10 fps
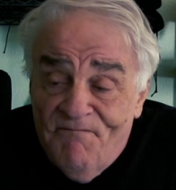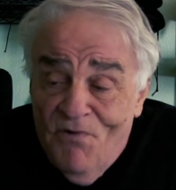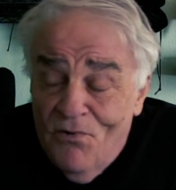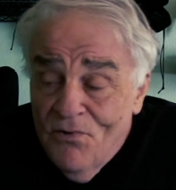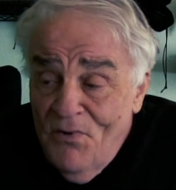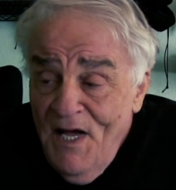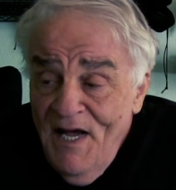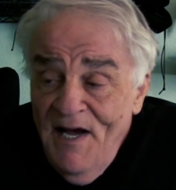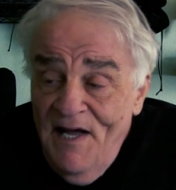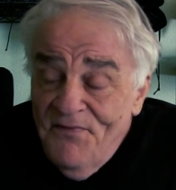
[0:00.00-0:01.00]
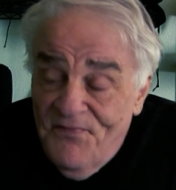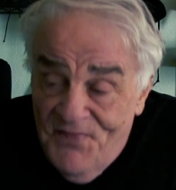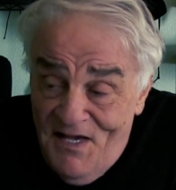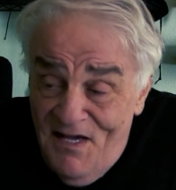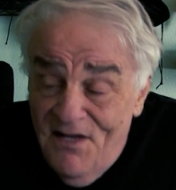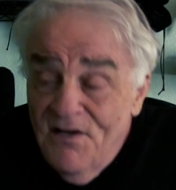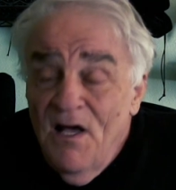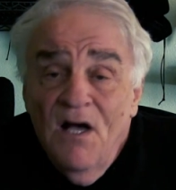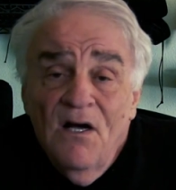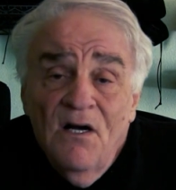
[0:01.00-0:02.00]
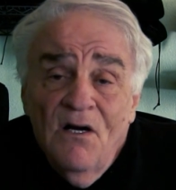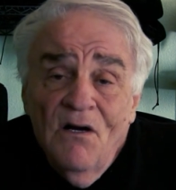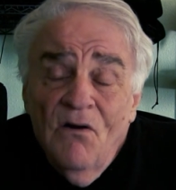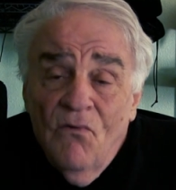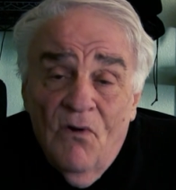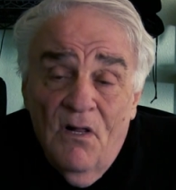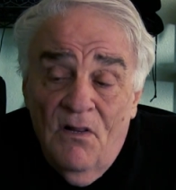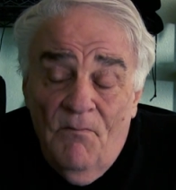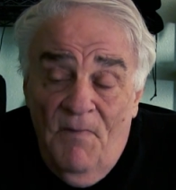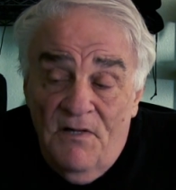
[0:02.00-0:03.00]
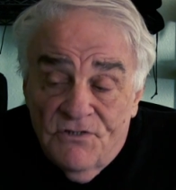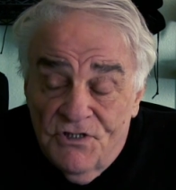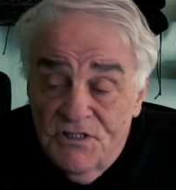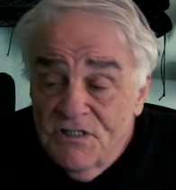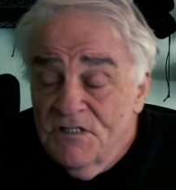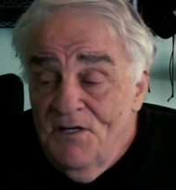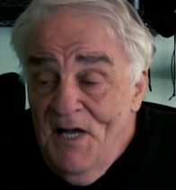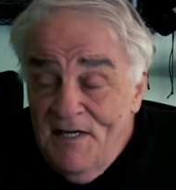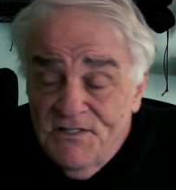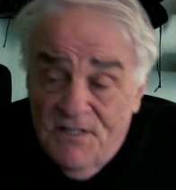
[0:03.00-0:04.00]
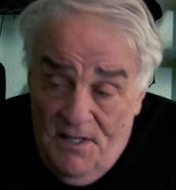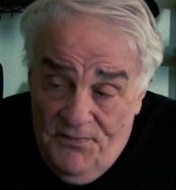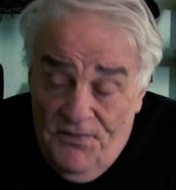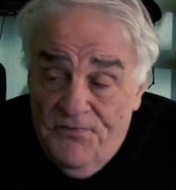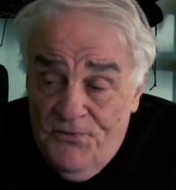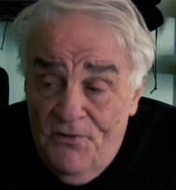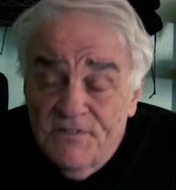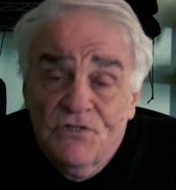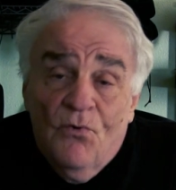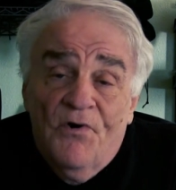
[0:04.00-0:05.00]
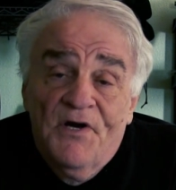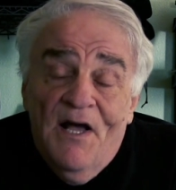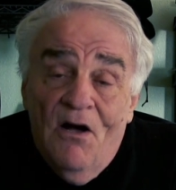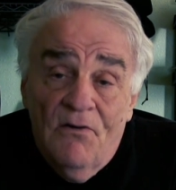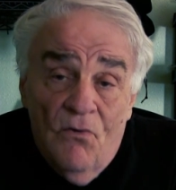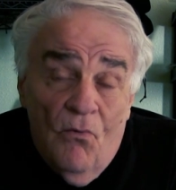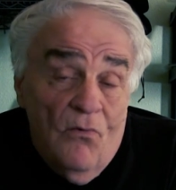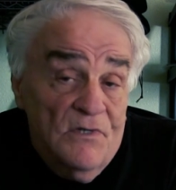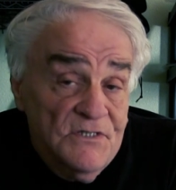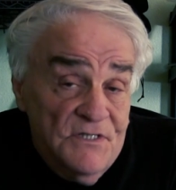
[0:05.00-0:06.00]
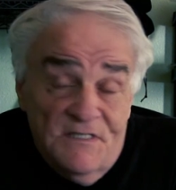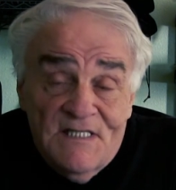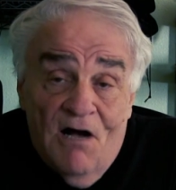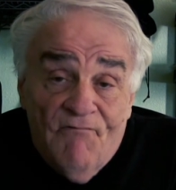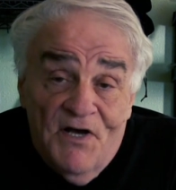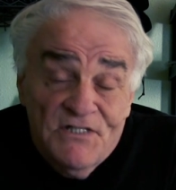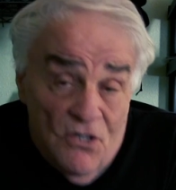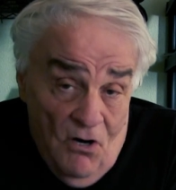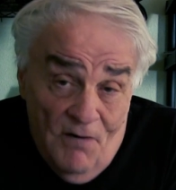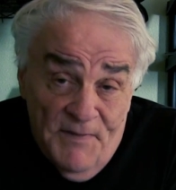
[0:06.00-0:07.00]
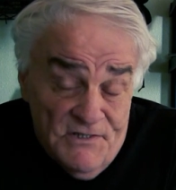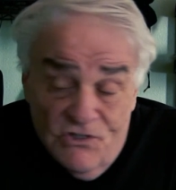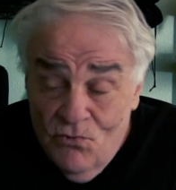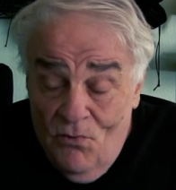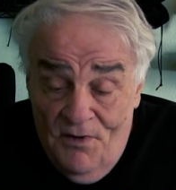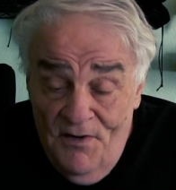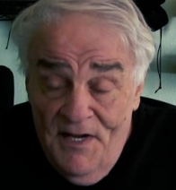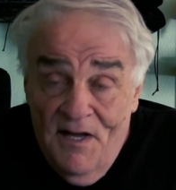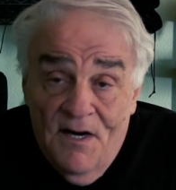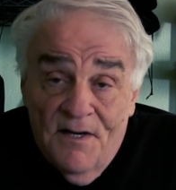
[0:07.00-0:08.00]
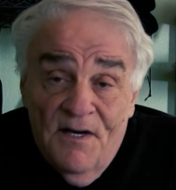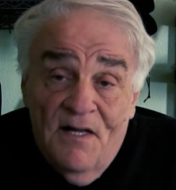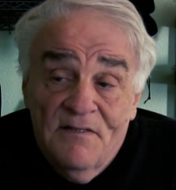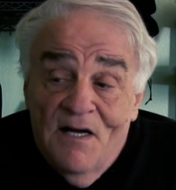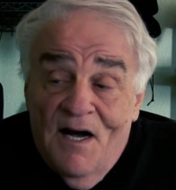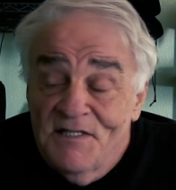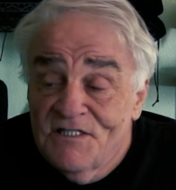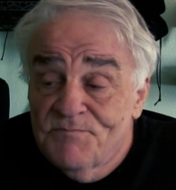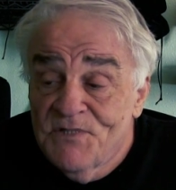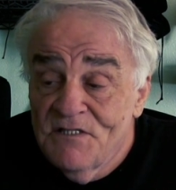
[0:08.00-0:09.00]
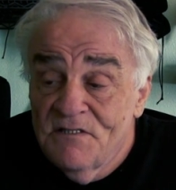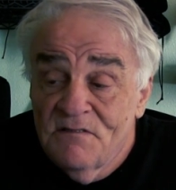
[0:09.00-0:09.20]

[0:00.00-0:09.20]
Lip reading: photo. And then just the third store down was a Salvation Army store. And I spent